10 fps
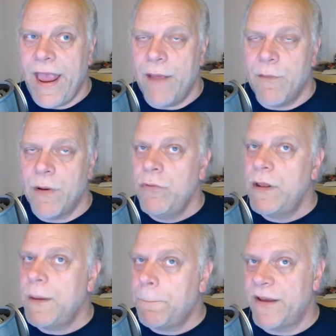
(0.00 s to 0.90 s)
And what
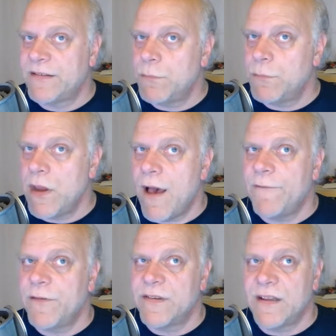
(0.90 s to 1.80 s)
really pissed me
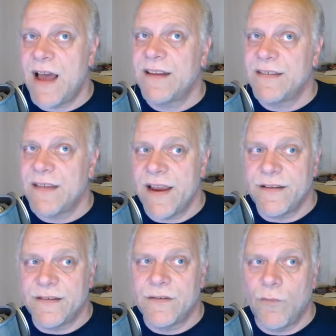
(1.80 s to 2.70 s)
off is a lot of
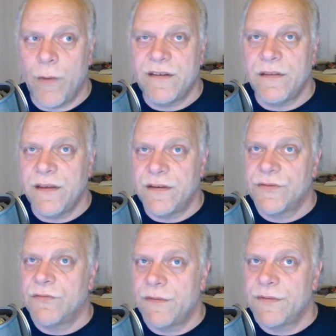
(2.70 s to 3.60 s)
sites went to the
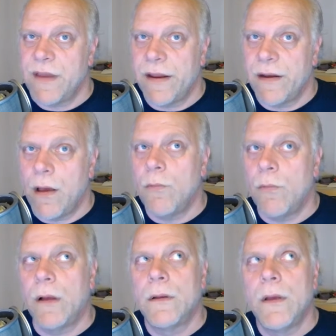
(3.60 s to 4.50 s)
extreme of saying,
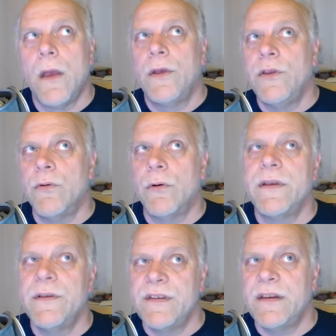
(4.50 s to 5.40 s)
"Oh well,
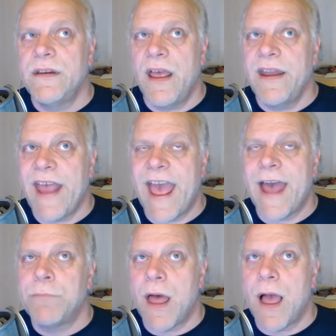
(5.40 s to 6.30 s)
you're using an
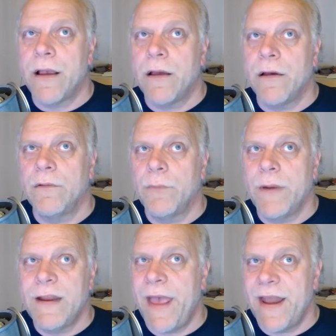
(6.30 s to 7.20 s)
ad blocker, and
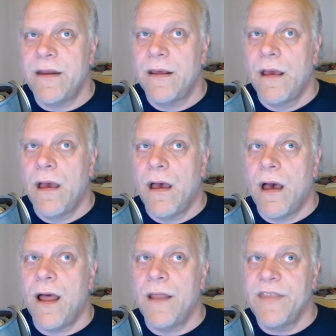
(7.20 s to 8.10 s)
we depend
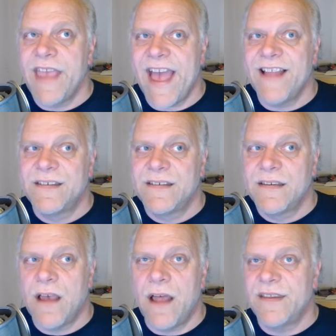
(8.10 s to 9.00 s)
on the
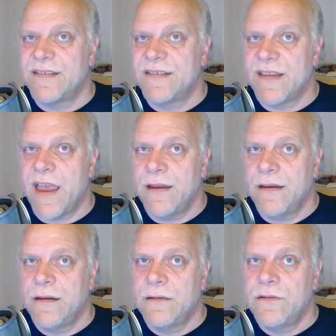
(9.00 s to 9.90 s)
ads on this
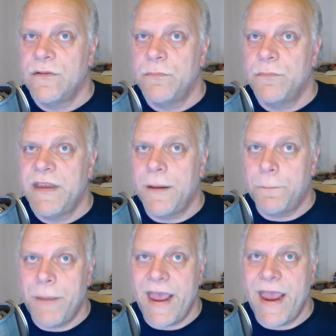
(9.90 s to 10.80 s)
site to
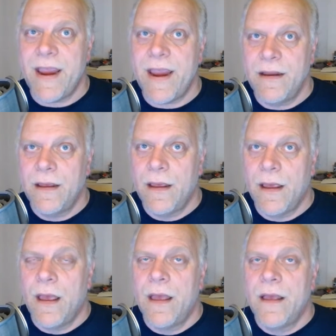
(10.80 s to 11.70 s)
get paid."
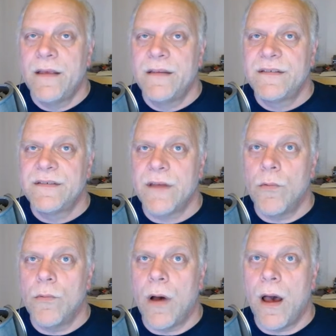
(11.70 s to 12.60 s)

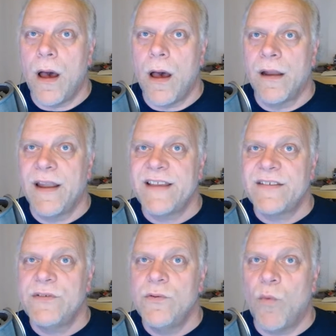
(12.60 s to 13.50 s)
So uh,
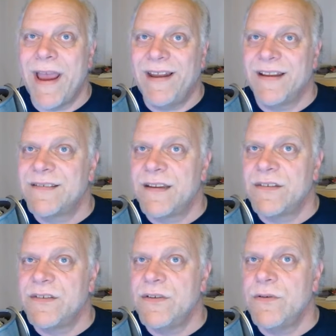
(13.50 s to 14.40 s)
unless you
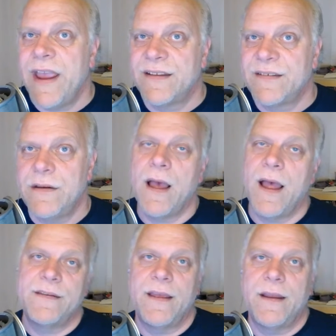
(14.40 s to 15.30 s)
whitelist us, you can't see our
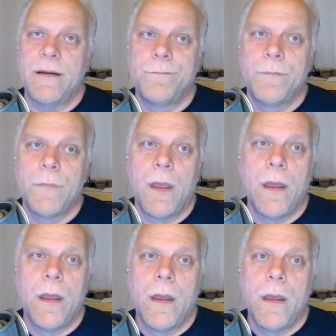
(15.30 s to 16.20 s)
content.
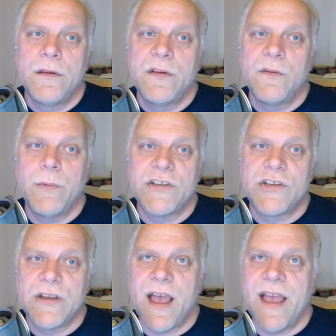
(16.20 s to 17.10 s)
To
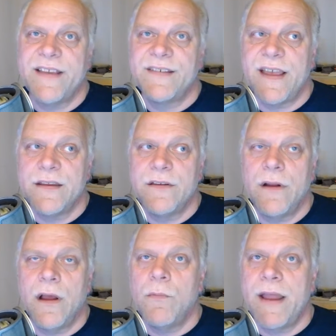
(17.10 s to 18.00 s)
which I
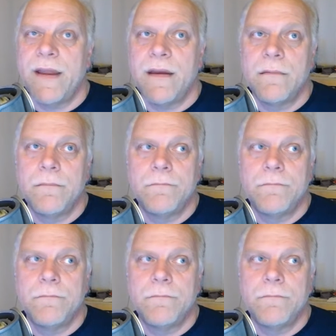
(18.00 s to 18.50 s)
said, you know what?